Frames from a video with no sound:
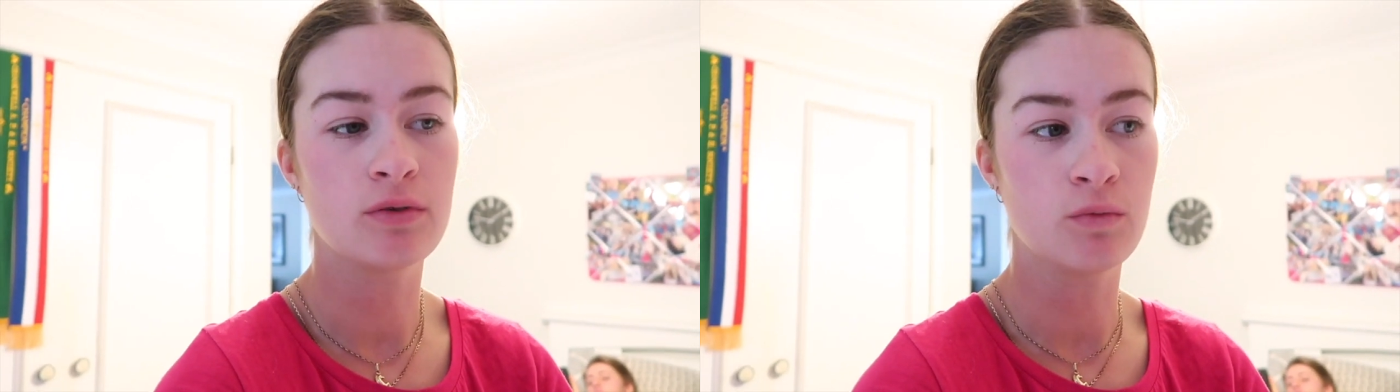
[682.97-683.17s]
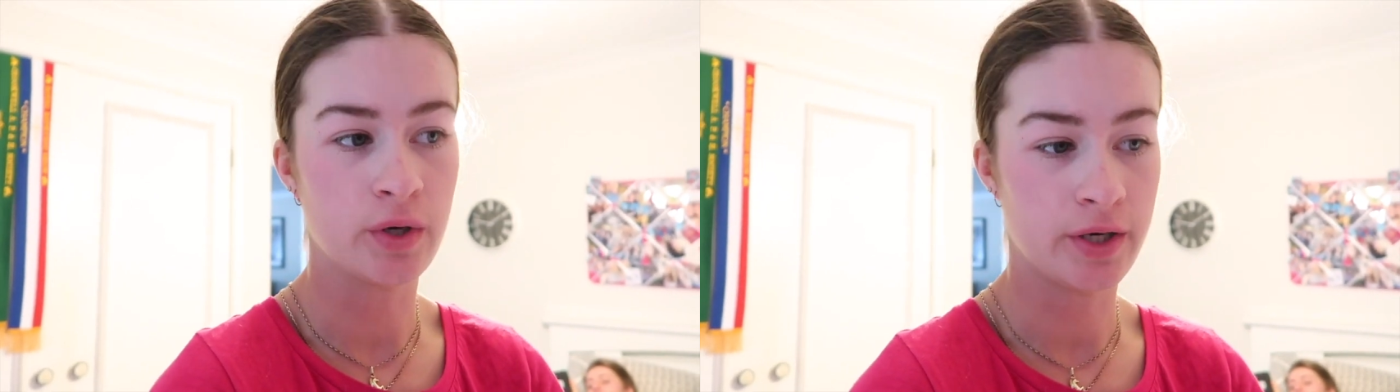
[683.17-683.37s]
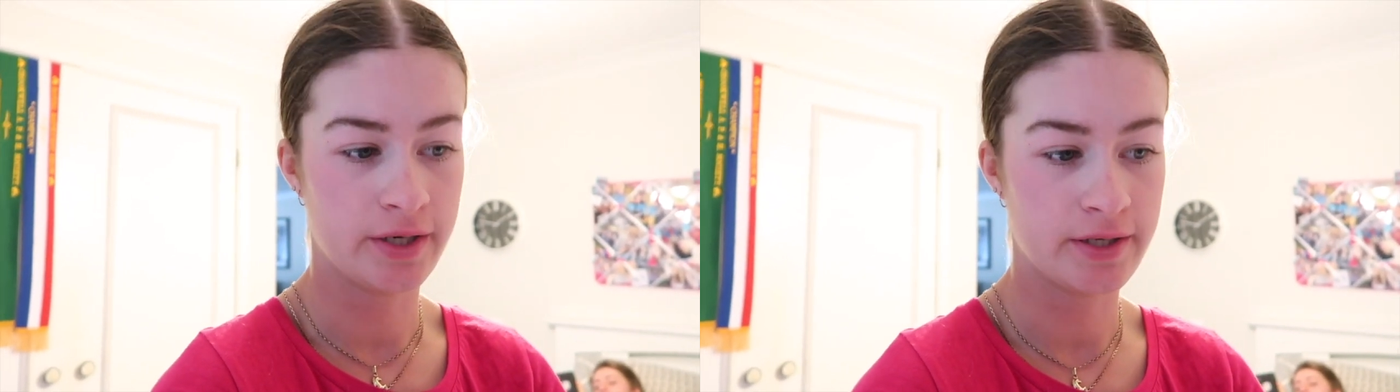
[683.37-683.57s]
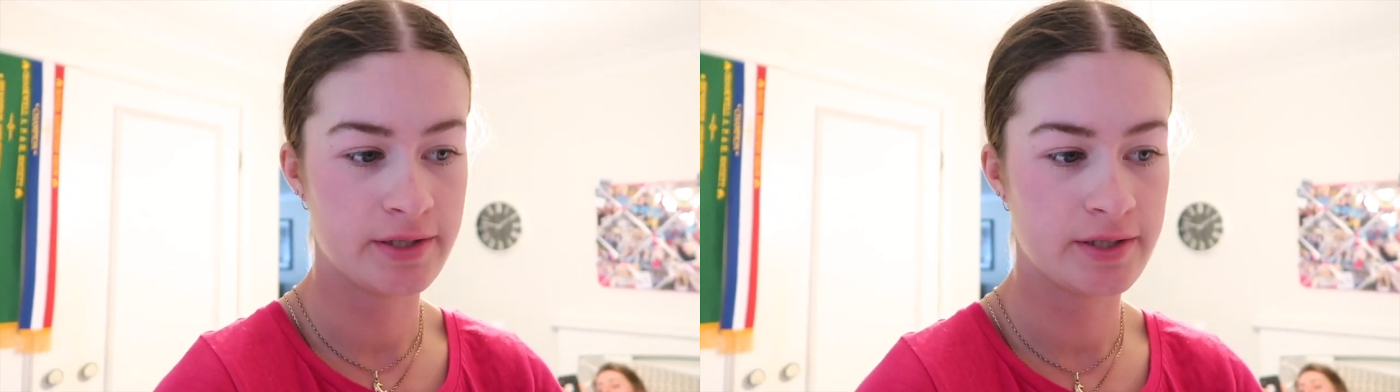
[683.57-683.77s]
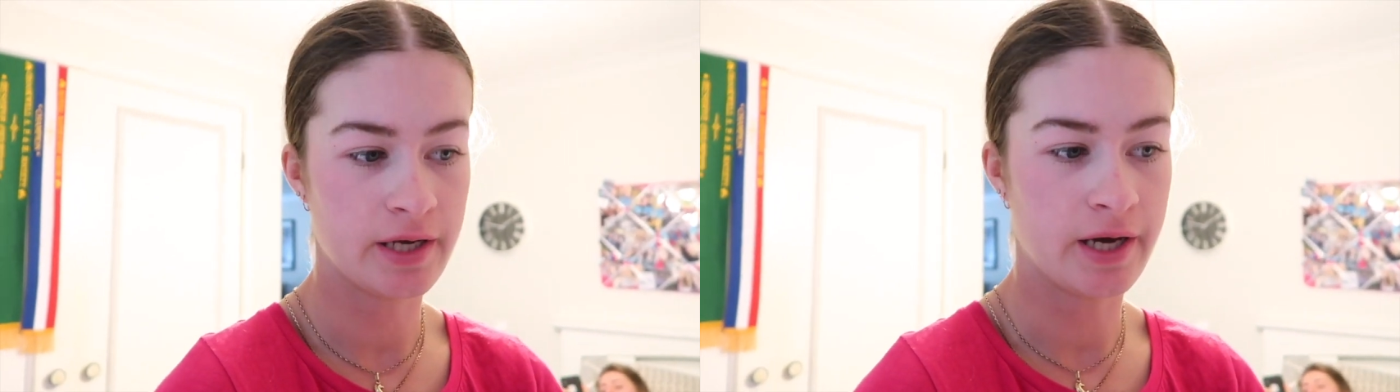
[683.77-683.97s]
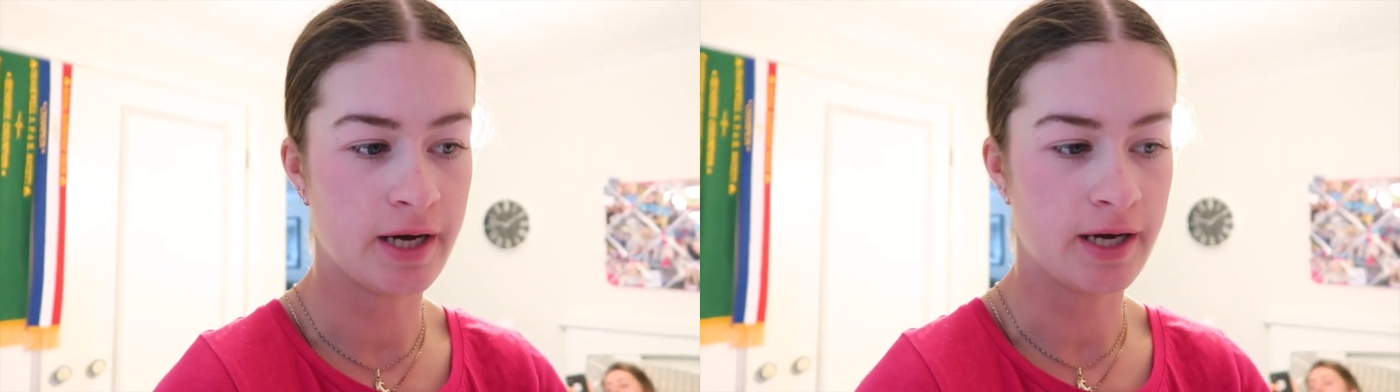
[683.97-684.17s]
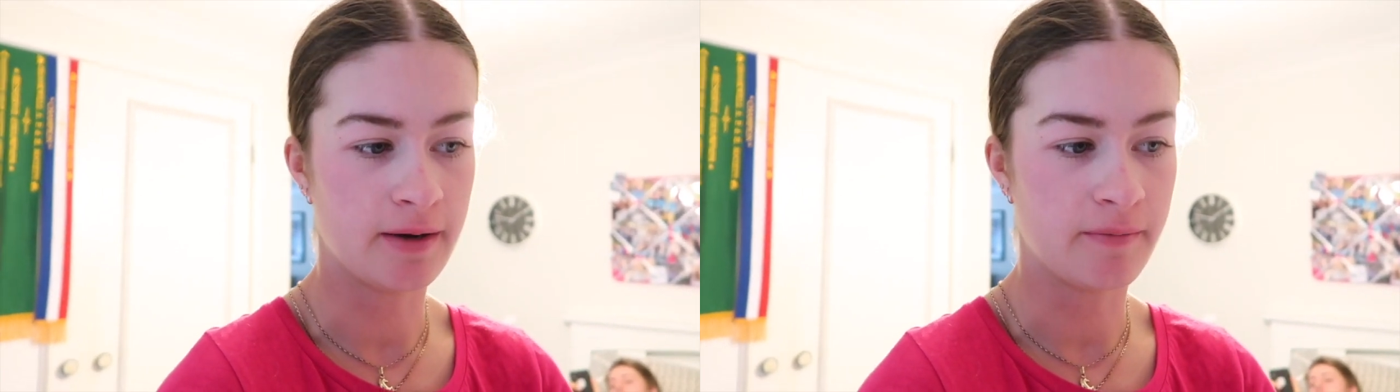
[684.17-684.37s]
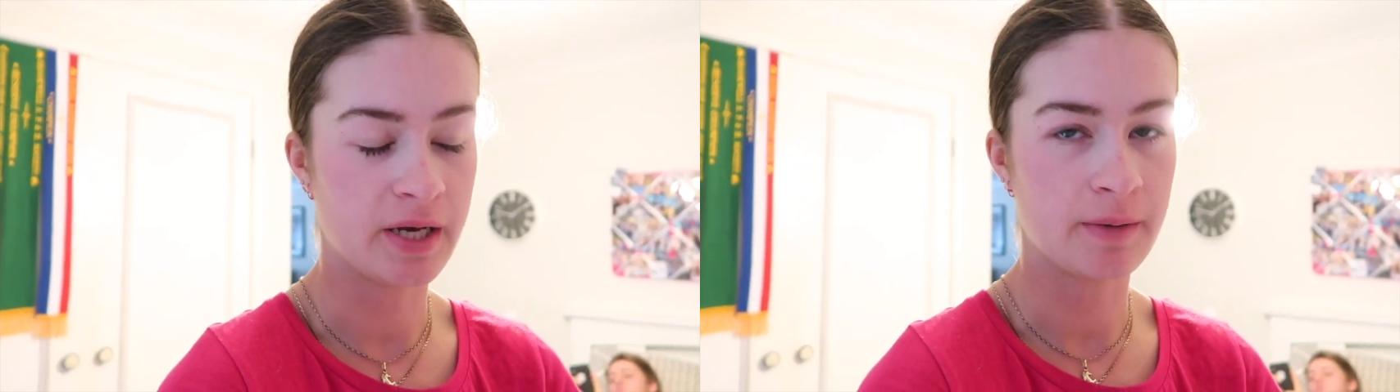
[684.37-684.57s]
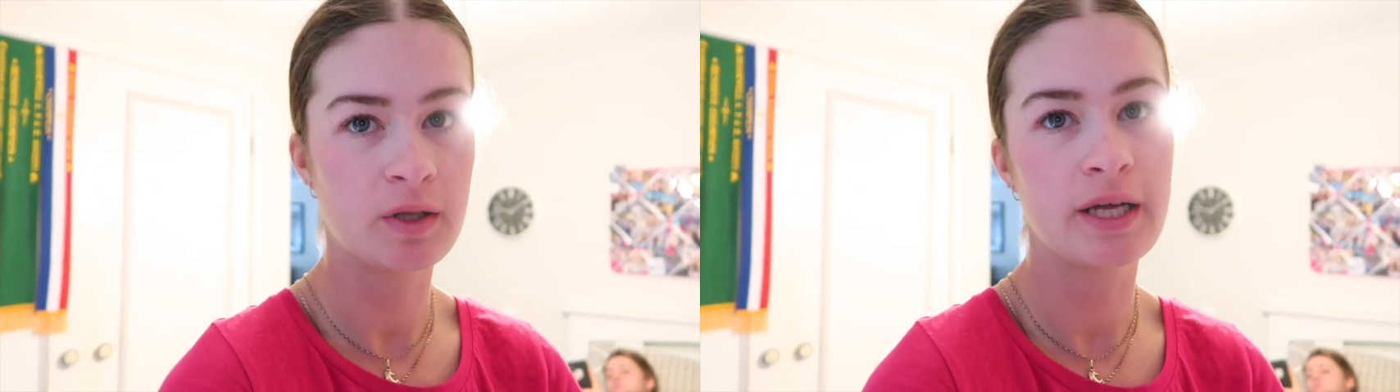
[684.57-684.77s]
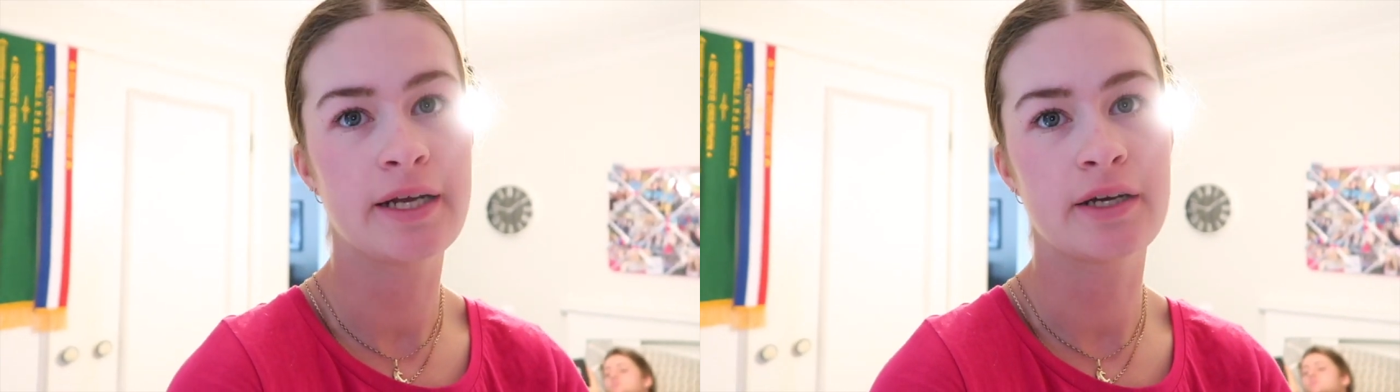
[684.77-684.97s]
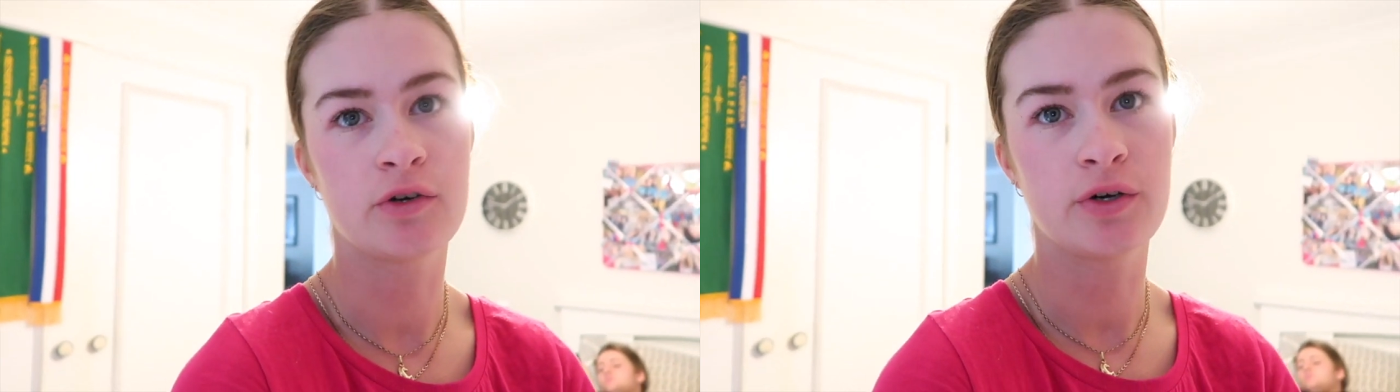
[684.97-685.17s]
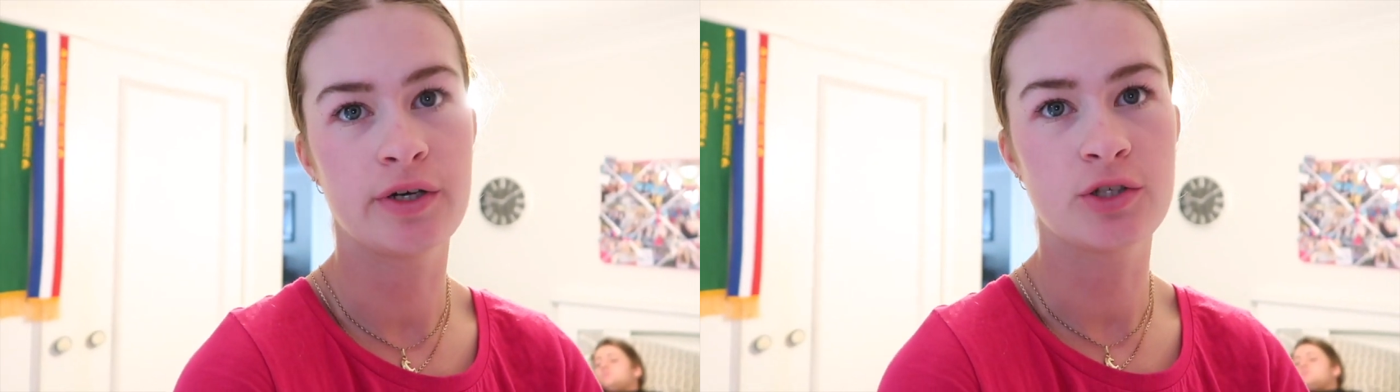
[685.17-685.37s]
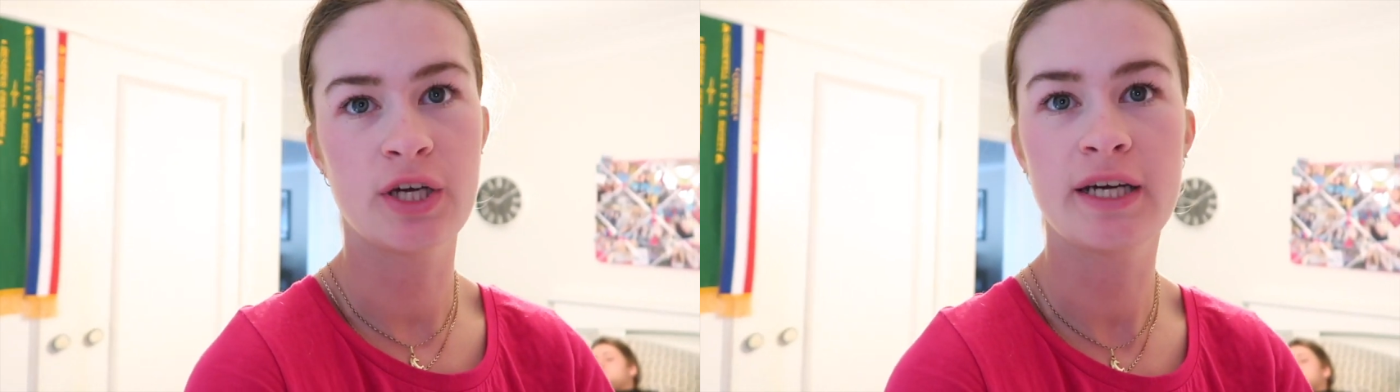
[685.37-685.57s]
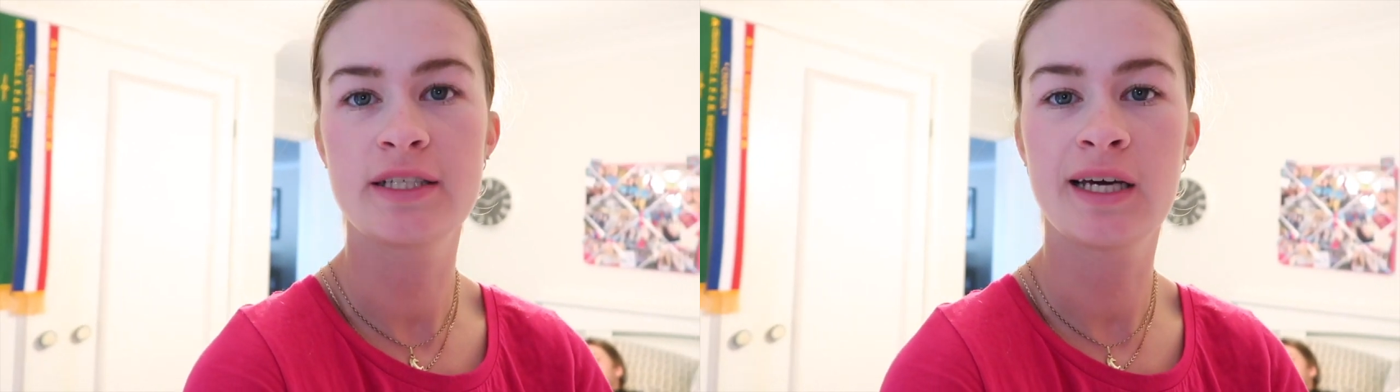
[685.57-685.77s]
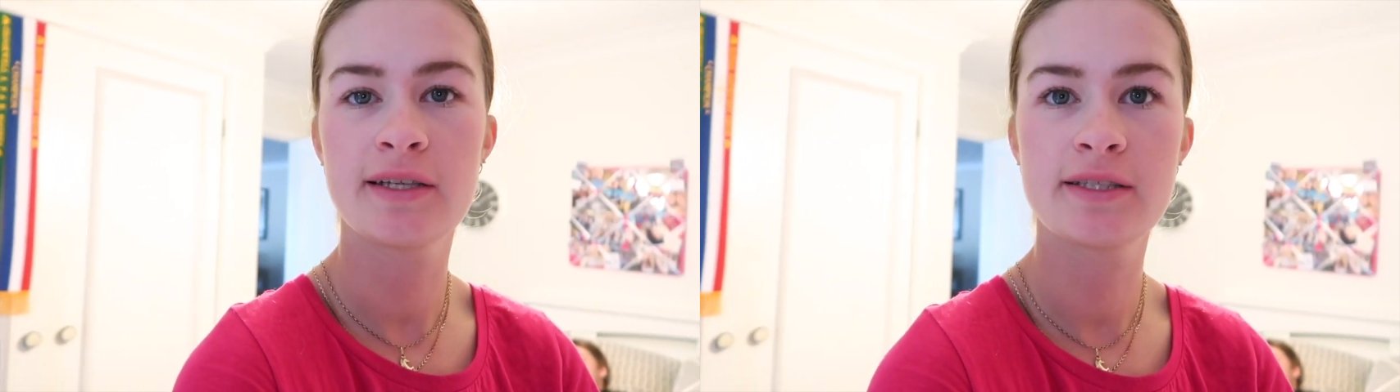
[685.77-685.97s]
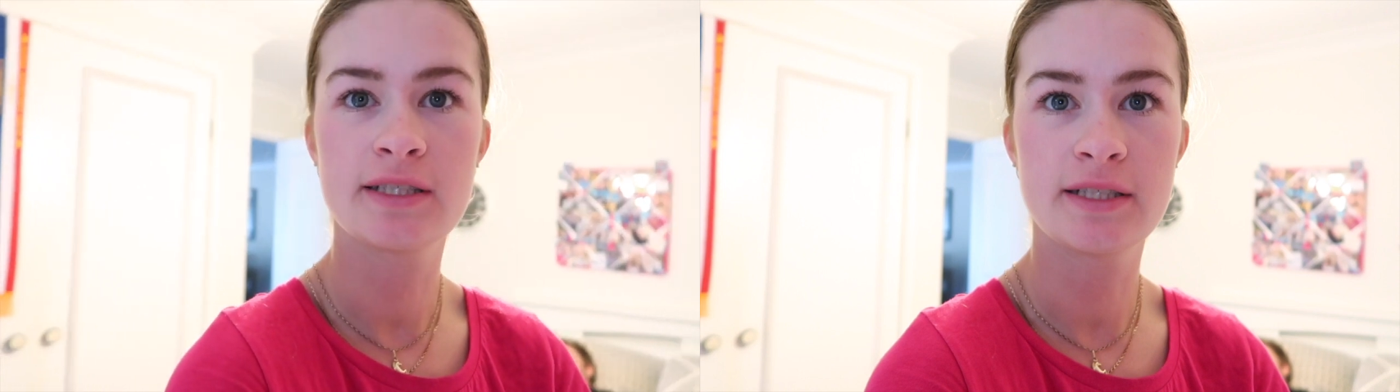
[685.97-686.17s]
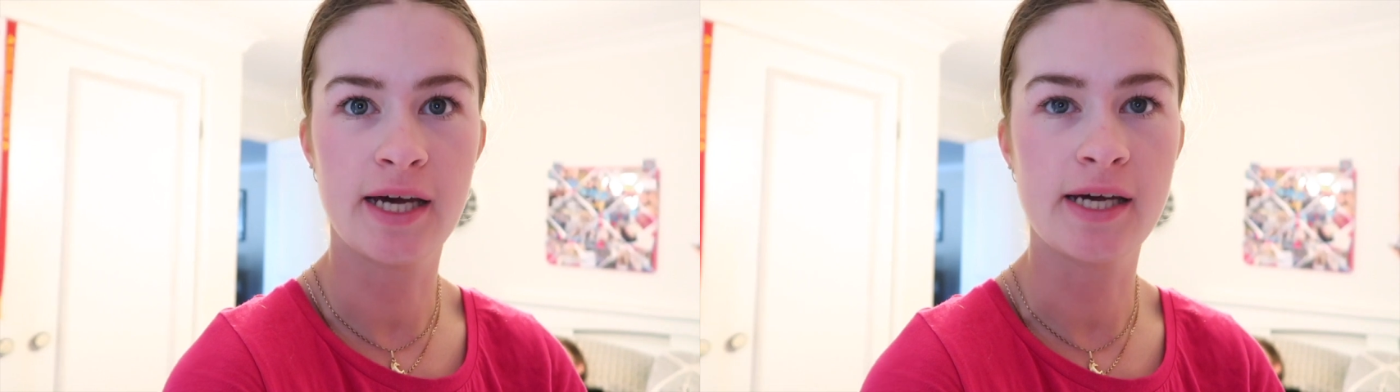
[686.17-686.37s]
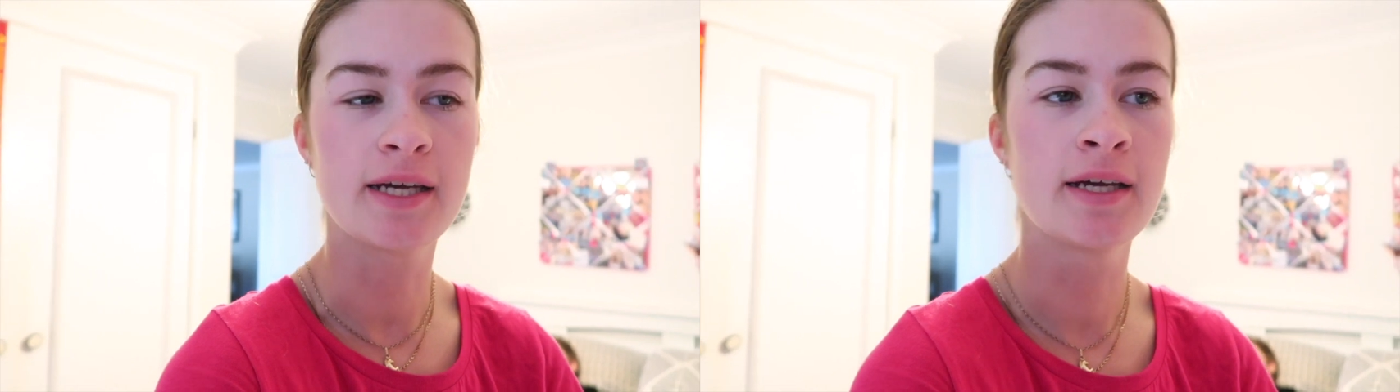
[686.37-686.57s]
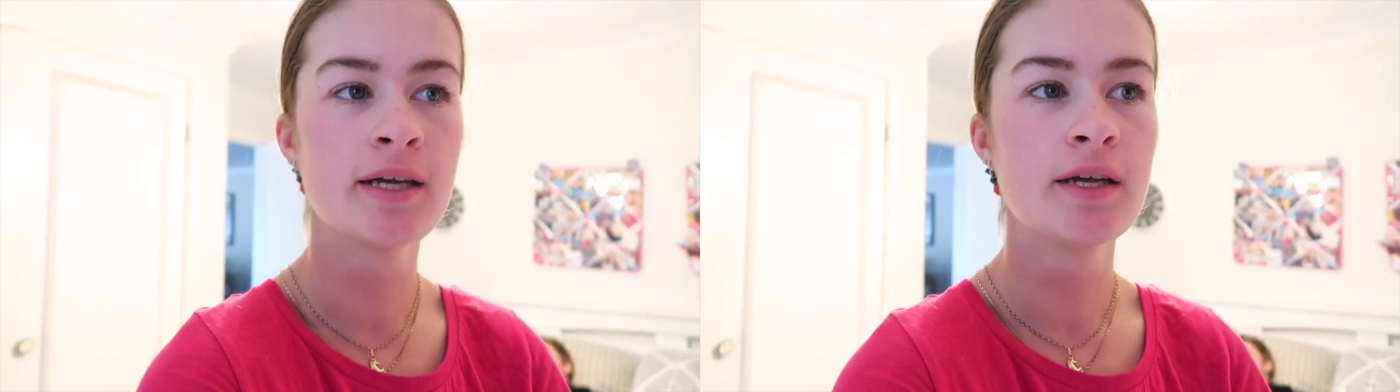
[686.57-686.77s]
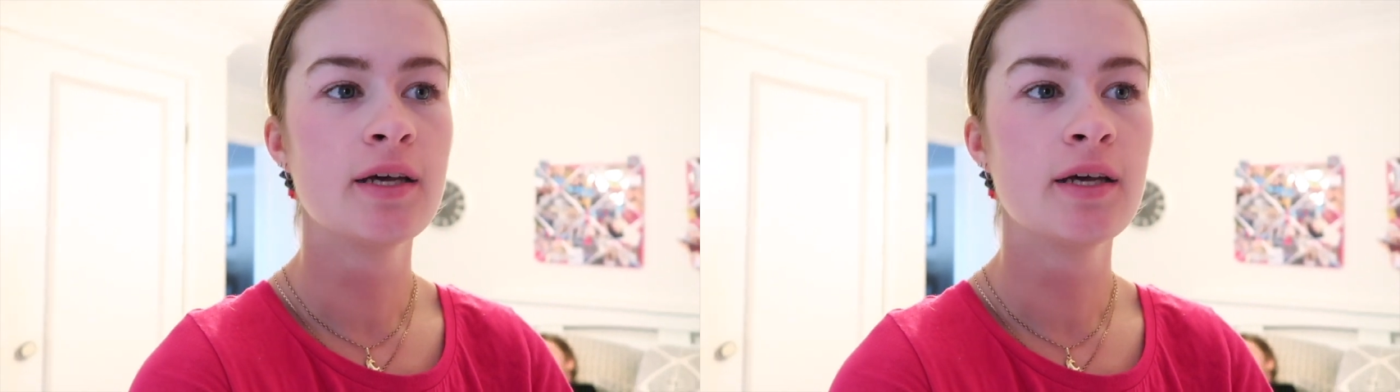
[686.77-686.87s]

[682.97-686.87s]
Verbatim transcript: worse um, and I'm glad I got her checked out today